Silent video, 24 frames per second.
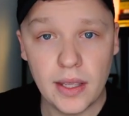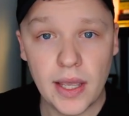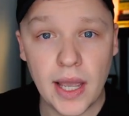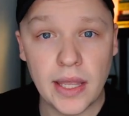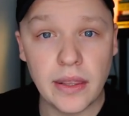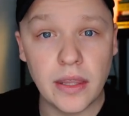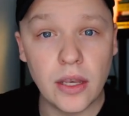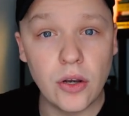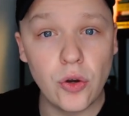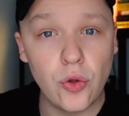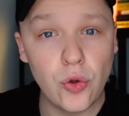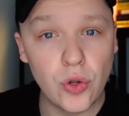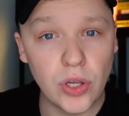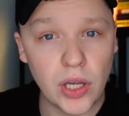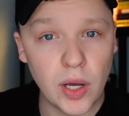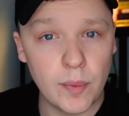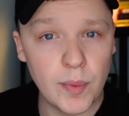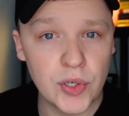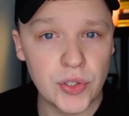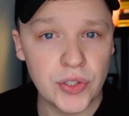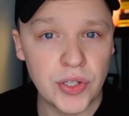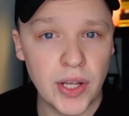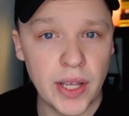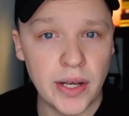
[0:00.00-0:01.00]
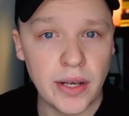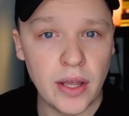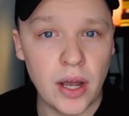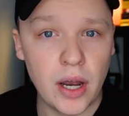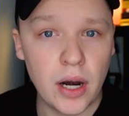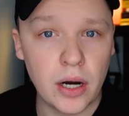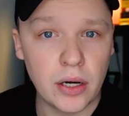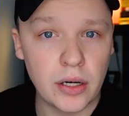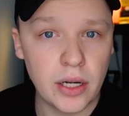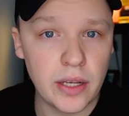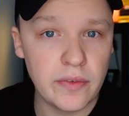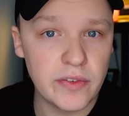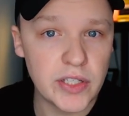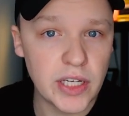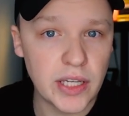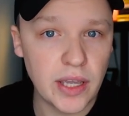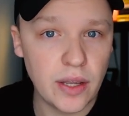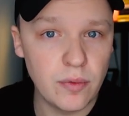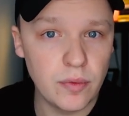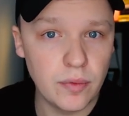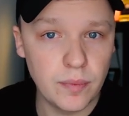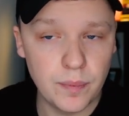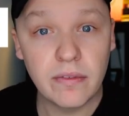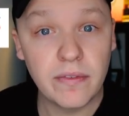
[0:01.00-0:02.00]
And the newcomers in the Hargreaves
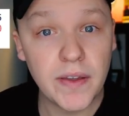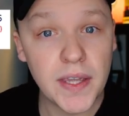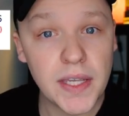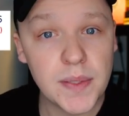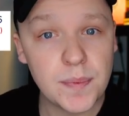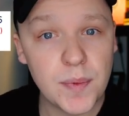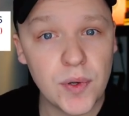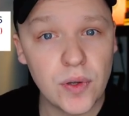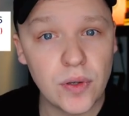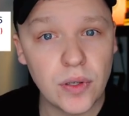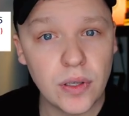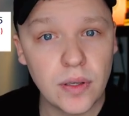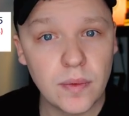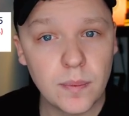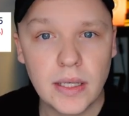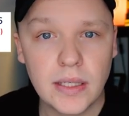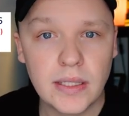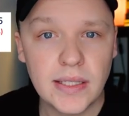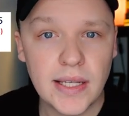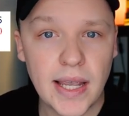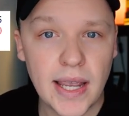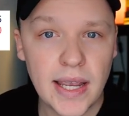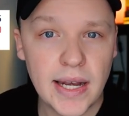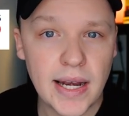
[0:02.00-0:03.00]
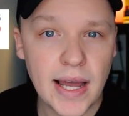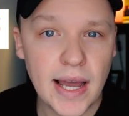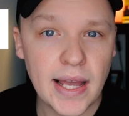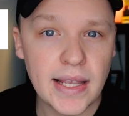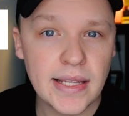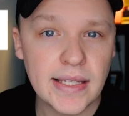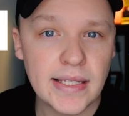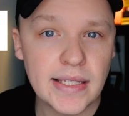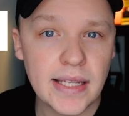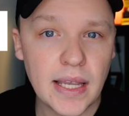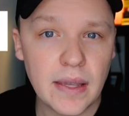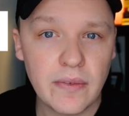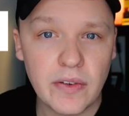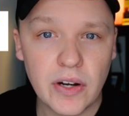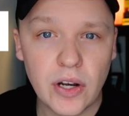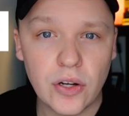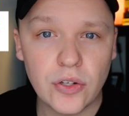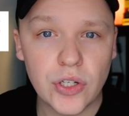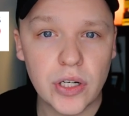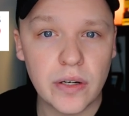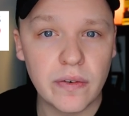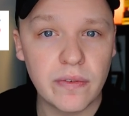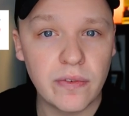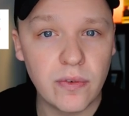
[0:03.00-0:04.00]
account, Facebook sitting at
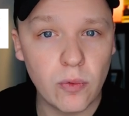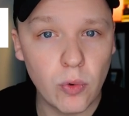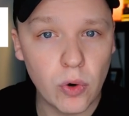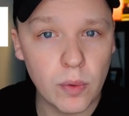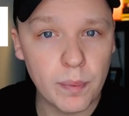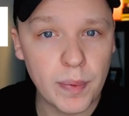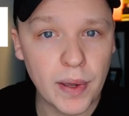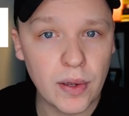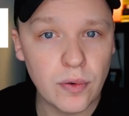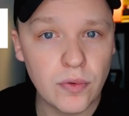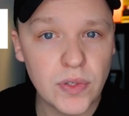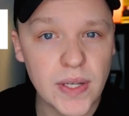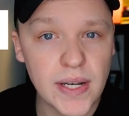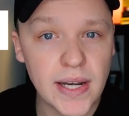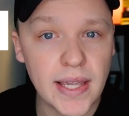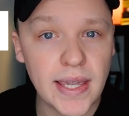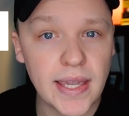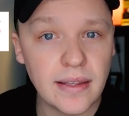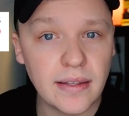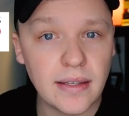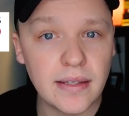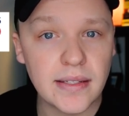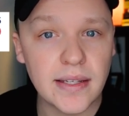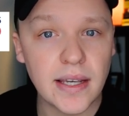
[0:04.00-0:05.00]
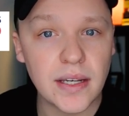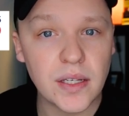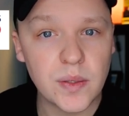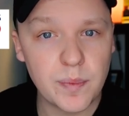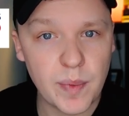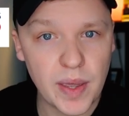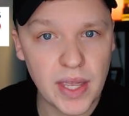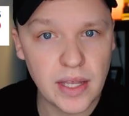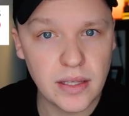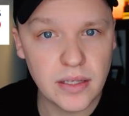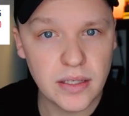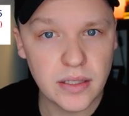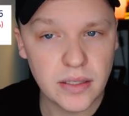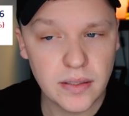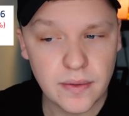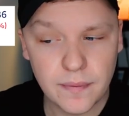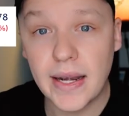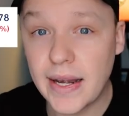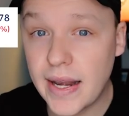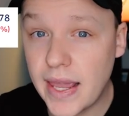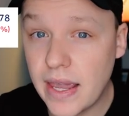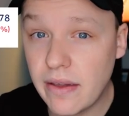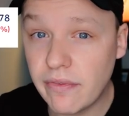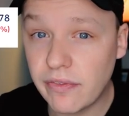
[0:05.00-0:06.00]
£704.86,
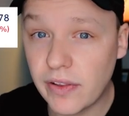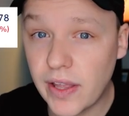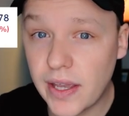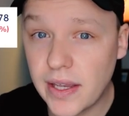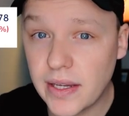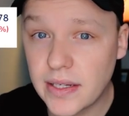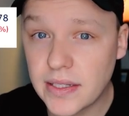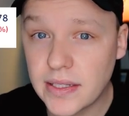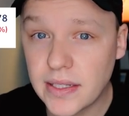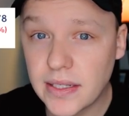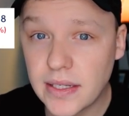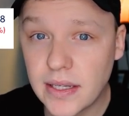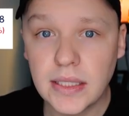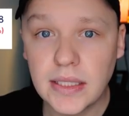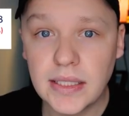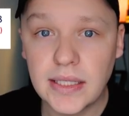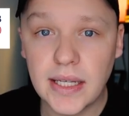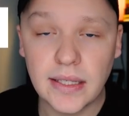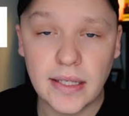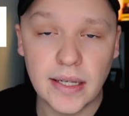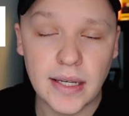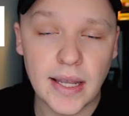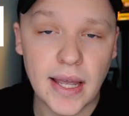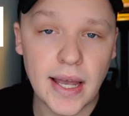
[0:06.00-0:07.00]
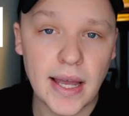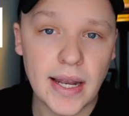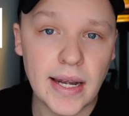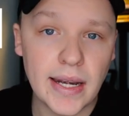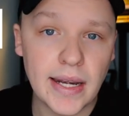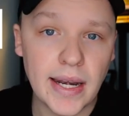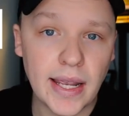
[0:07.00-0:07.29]
Netflix sitting at